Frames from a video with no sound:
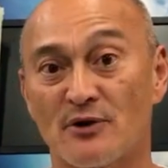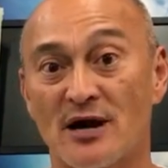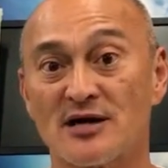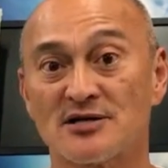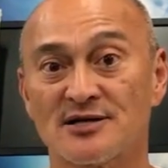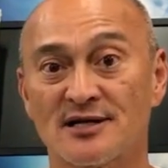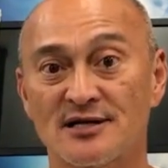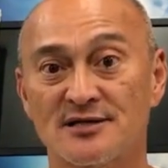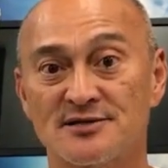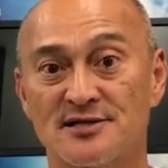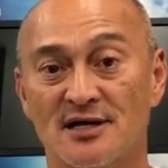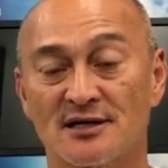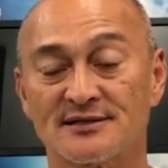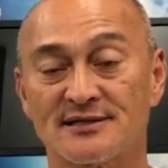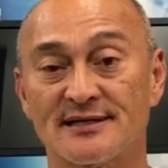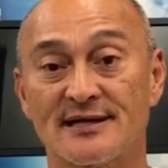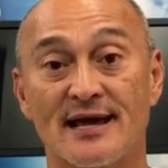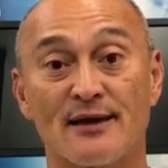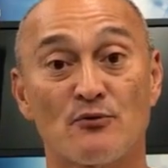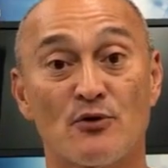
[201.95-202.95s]
We're actually
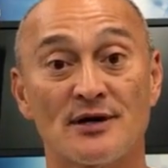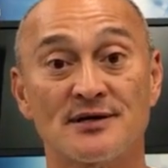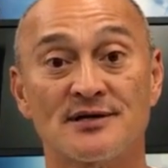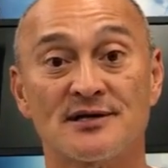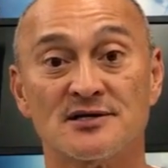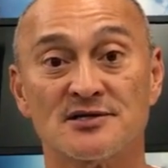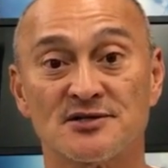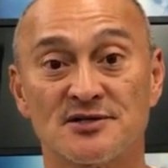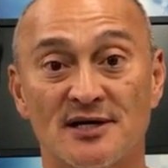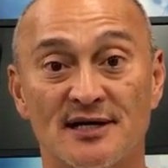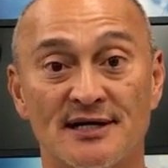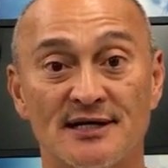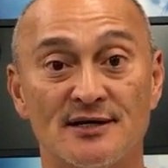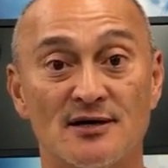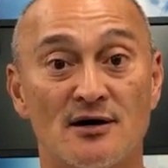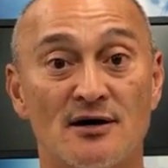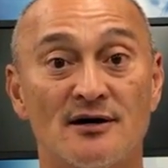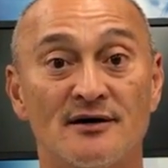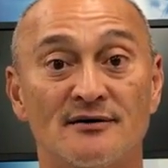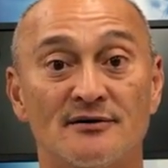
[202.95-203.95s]
conducting a 1-year study
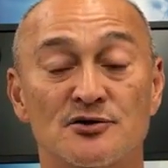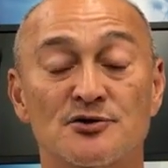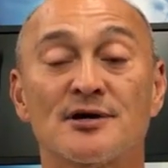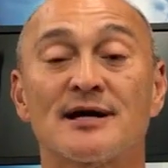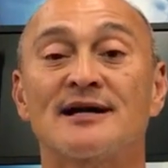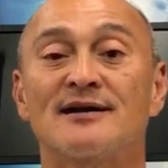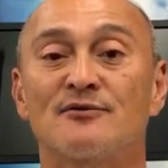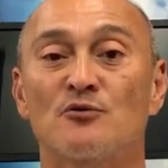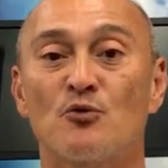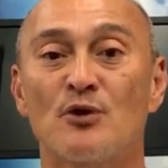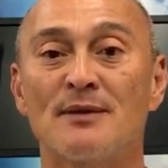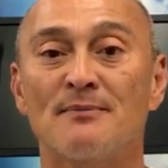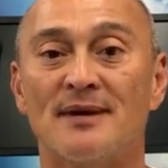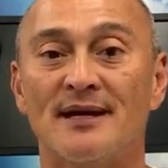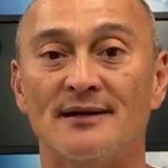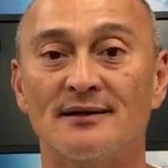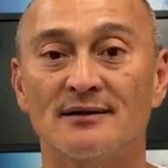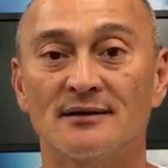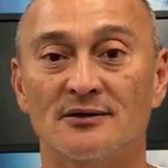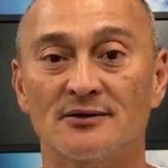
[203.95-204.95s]
on trained
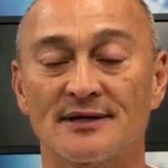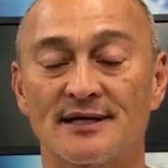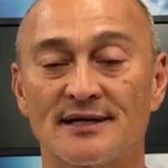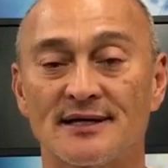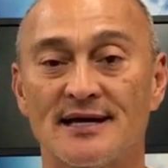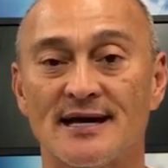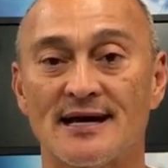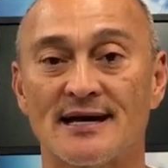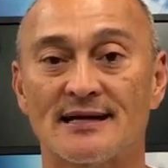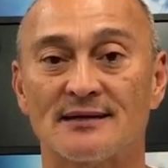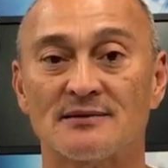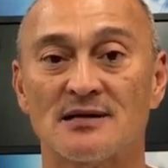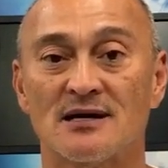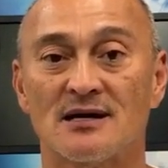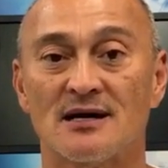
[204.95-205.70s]
women, looking at